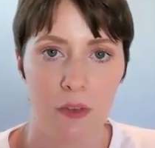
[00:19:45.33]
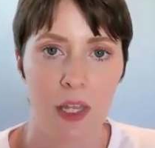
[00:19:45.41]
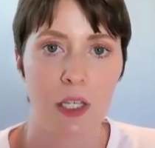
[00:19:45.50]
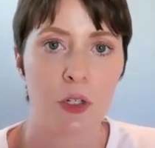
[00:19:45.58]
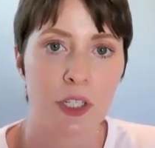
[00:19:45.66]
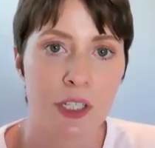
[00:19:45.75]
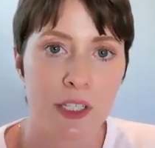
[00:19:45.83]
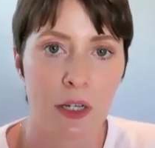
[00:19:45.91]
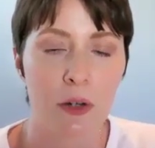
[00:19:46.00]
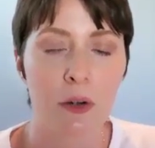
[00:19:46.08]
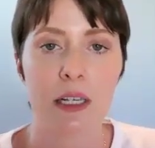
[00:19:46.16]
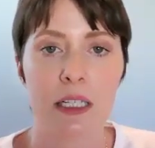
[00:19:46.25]
that you're
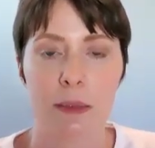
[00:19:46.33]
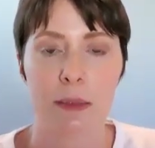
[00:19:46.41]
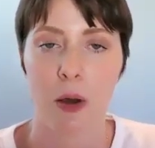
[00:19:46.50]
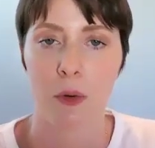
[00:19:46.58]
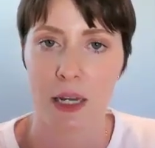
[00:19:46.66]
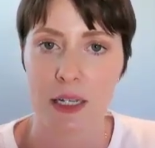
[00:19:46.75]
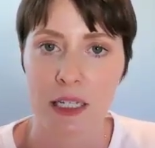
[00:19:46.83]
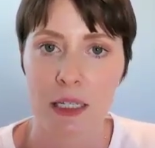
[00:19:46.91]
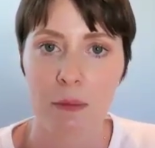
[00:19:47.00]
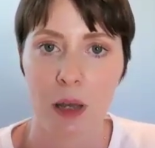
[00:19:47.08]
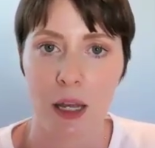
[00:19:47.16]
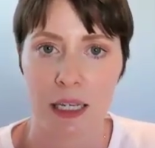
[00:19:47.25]
serious about
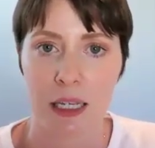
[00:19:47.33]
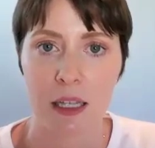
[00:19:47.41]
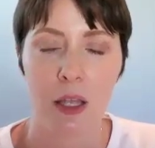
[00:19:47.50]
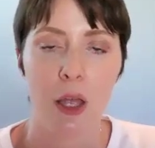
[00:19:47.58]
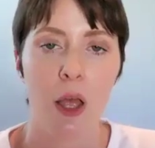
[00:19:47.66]
raising money,